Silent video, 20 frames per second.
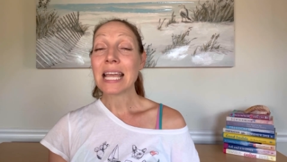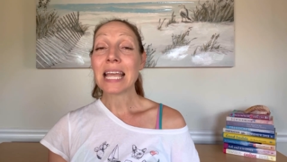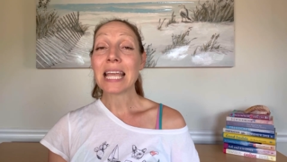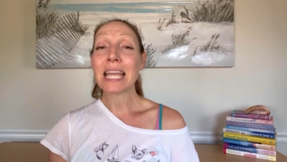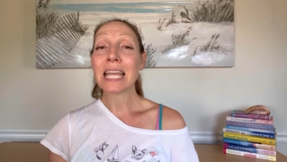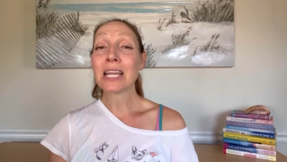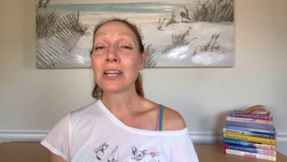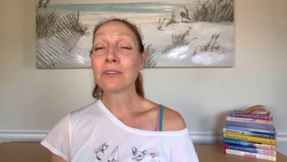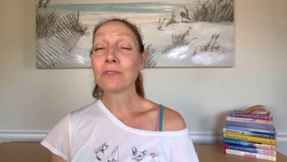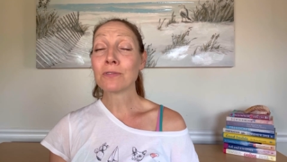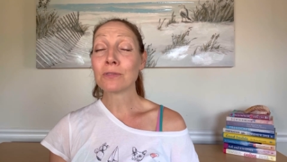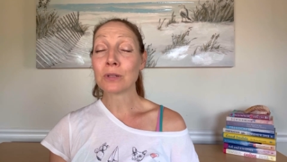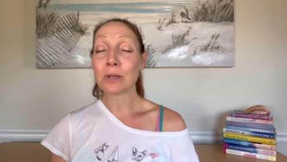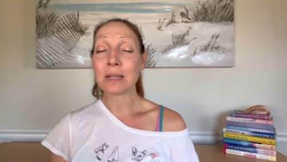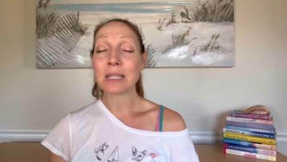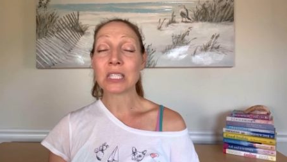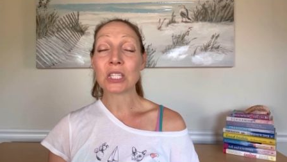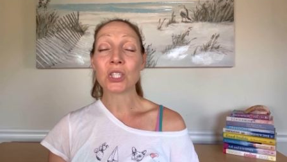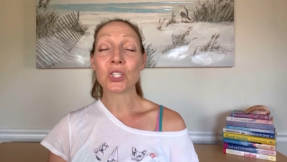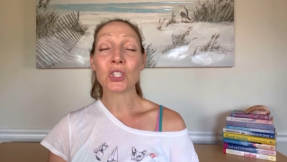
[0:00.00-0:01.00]

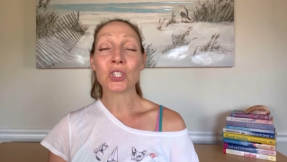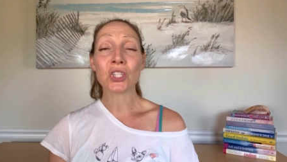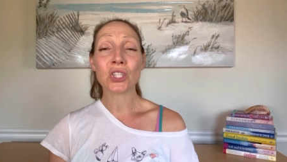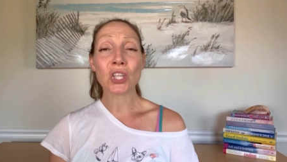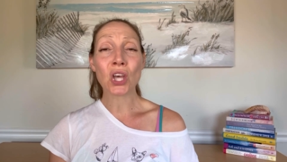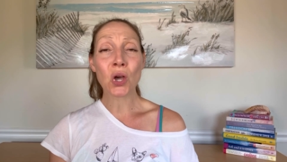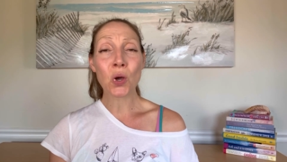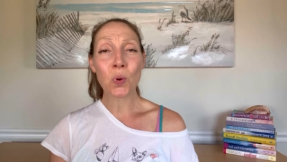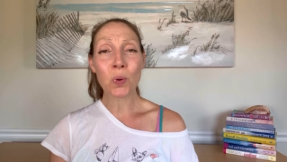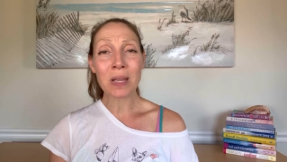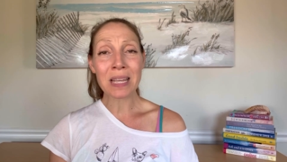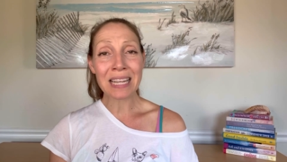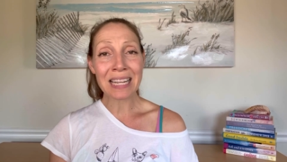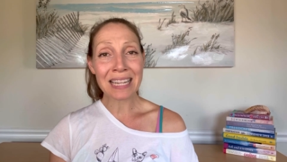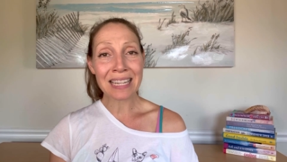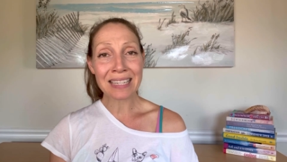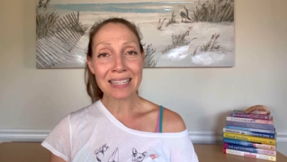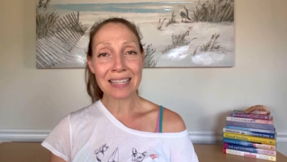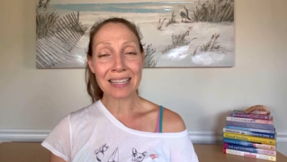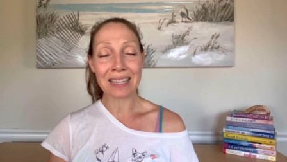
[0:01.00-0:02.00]
influenced so
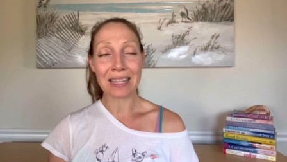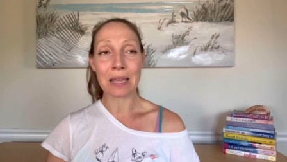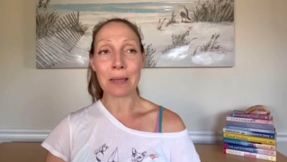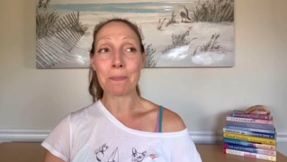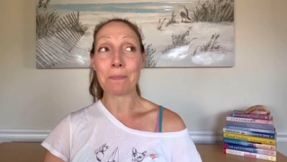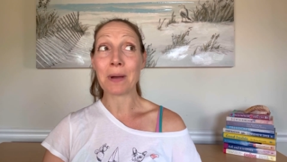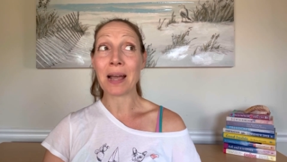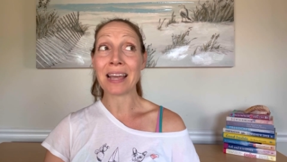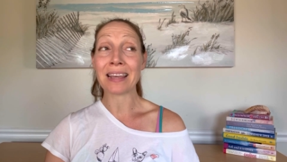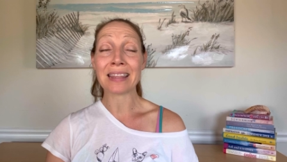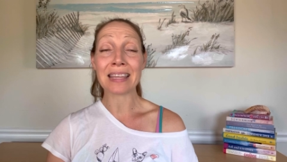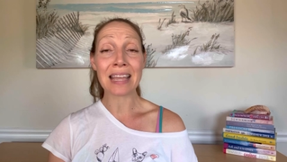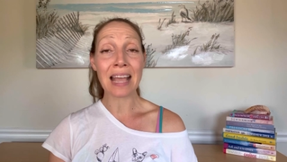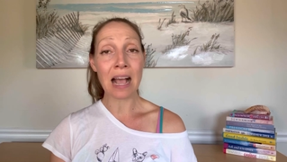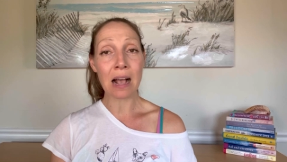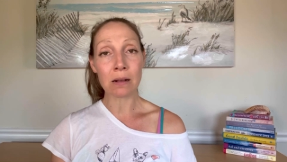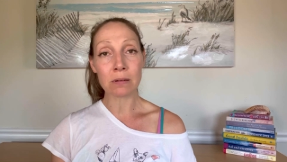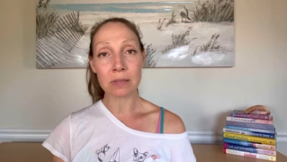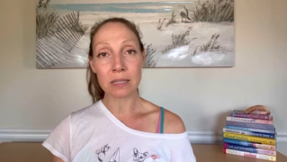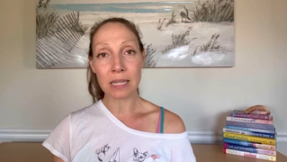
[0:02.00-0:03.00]
easily by the
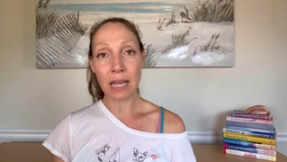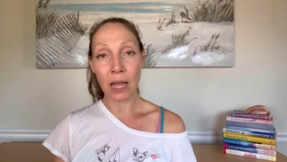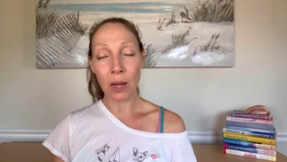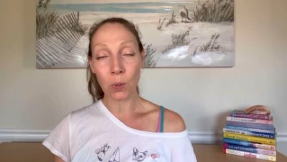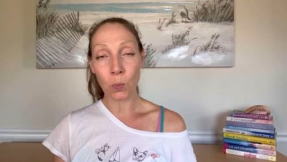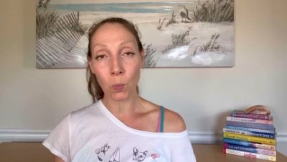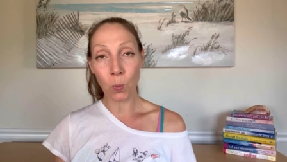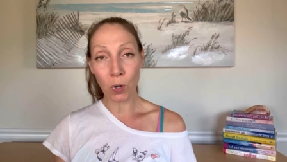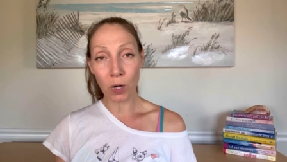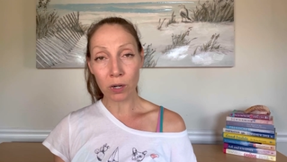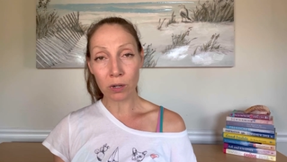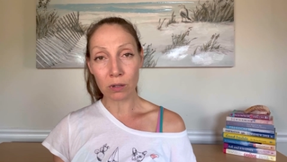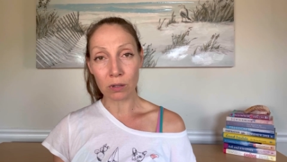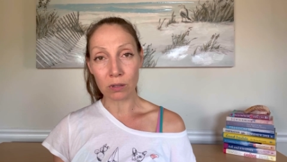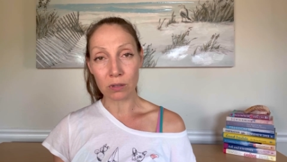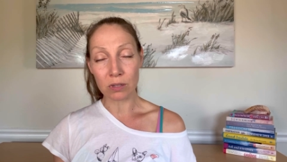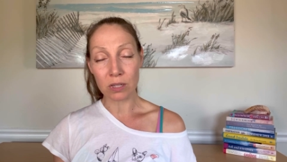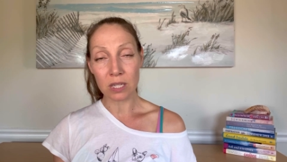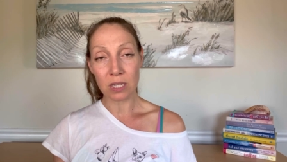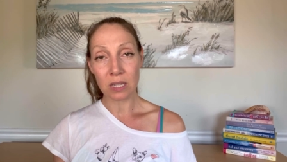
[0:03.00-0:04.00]
outside
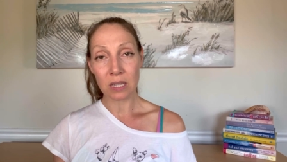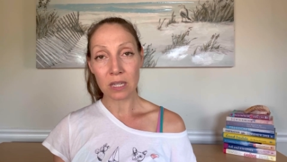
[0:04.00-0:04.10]
world.